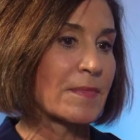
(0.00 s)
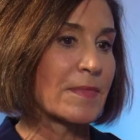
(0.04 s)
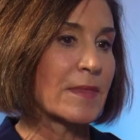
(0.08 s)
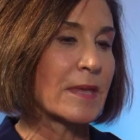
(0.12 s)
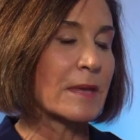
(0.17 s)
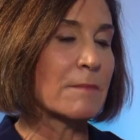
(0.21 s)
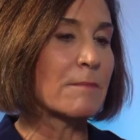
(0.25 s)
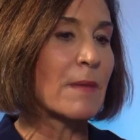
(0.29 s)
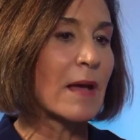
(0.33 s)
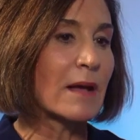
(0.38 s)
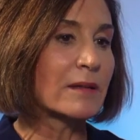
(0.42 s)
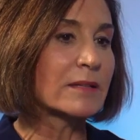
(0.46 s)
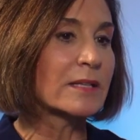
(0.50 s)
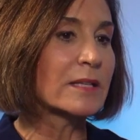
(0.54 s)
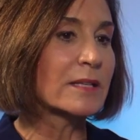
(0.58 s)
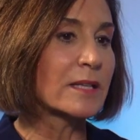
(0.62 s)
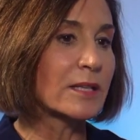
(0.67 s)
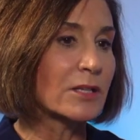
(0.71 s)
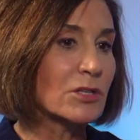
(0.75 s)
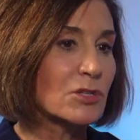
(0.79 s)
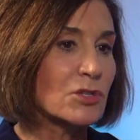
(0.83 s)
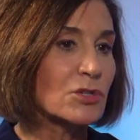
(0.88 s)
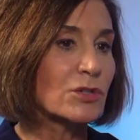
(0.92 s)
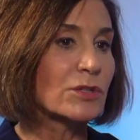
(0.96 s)
amount that the
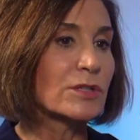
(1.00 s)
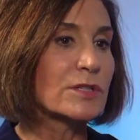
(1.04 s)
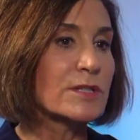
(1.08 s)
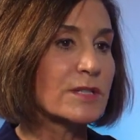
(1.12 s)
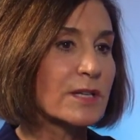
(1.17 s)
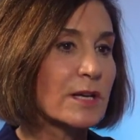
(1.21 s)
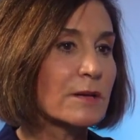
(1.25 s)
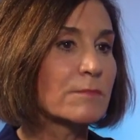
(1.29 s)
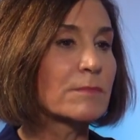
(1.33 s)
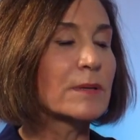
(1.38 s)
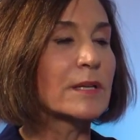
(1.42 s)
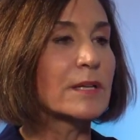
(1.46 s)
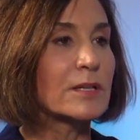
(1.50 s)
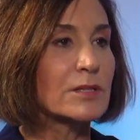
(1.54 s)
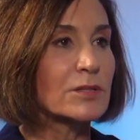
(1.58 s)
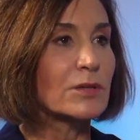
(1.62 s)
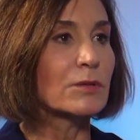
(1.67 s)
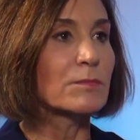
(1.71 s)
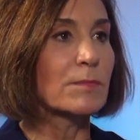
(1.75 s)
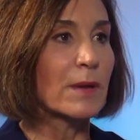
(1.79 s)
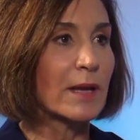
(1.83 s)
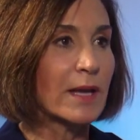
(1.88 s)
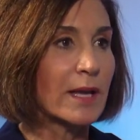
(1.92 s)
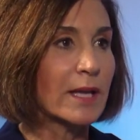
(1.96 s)
insurance companies are
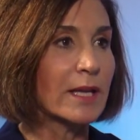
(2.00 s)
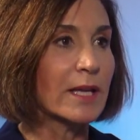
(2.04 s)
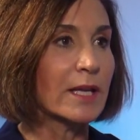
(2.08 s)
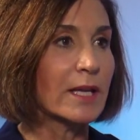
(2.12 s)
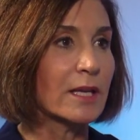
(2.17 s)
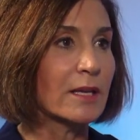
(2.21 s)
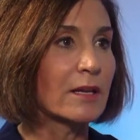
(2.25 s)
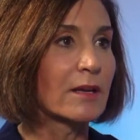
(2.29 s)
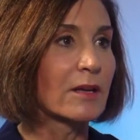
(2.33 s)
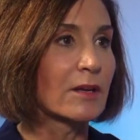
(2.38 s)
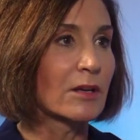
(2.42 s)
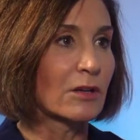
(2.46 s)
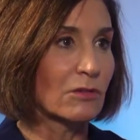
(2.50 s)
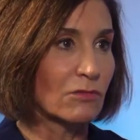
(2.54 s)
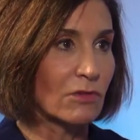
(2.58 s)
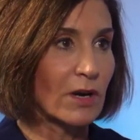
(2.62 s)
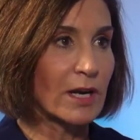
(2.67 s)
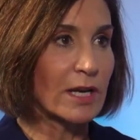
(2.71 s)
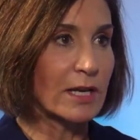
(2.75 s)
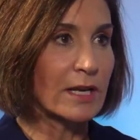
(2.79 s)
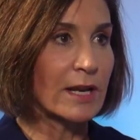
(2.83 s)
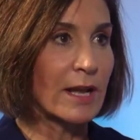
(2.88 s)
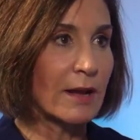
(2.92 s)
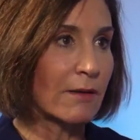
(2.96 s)
paying
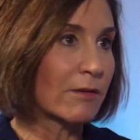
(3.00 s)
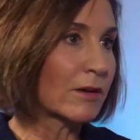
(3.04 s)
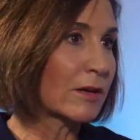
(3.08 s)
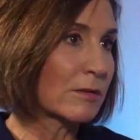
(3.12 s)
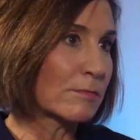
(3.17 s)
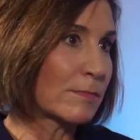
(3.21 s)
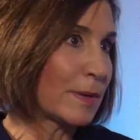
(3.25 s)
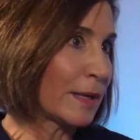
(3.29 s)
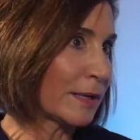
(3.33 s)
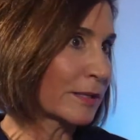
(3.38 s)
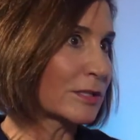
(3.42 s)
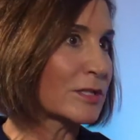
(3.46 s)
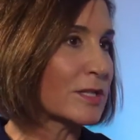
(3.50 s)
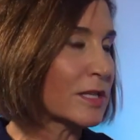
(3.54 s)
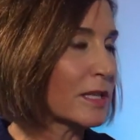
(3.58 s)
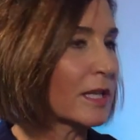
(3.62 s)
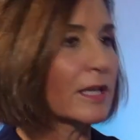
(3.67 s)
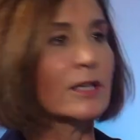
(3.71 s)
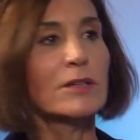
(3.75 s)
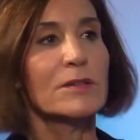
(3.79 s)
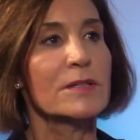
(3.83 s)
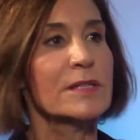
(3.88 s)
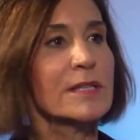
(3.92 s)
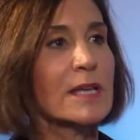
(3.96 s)
right now compared to, like
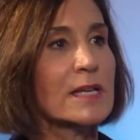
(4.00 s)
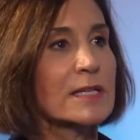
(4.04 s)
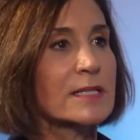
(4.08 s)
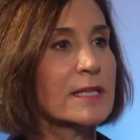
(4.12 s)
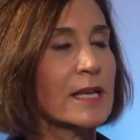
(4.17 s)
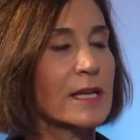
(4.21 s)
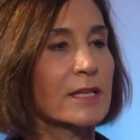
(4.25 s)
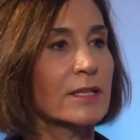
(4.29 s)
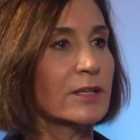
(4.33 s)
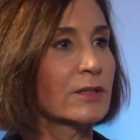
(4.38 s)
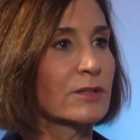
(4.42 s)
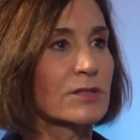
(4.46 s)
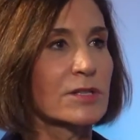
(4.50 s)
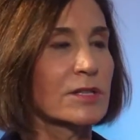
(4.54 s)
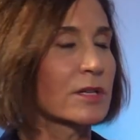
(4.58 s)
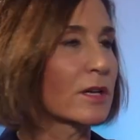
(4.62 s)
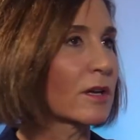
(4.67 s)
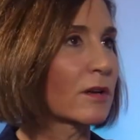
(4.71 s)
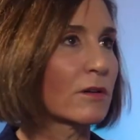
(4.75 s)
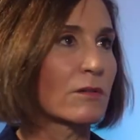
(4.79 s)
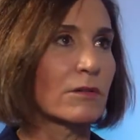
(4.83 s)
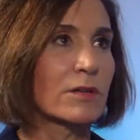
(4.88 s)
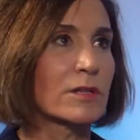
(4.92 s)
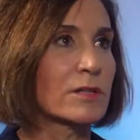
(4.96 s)
you said, 10 years
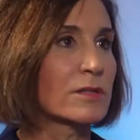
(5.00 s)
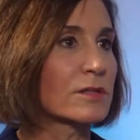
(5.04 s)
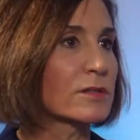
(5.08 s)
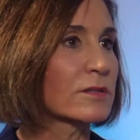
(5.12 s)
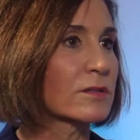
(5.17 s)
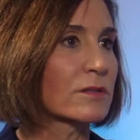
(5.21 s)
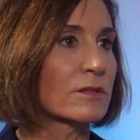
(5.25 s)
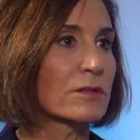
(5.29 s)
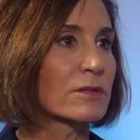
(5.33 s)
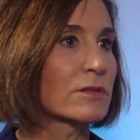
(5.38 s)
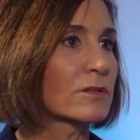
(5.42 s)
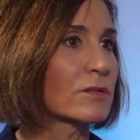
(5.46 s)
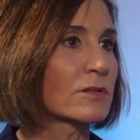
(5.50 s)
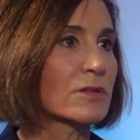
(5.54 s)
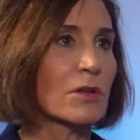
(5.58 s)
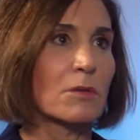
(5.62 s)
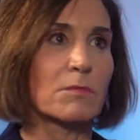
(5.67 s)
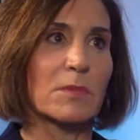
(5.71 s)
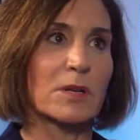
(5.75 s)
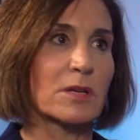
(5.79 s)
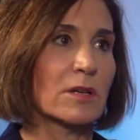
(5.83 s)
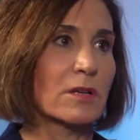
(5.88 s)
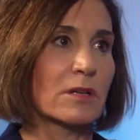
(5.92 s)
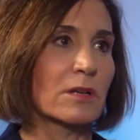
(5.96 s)
ago is so
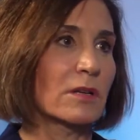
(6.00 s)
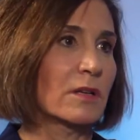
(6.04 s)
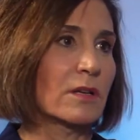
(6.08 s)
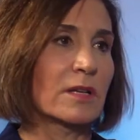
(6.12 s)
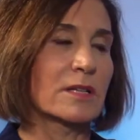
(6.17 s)
much. It's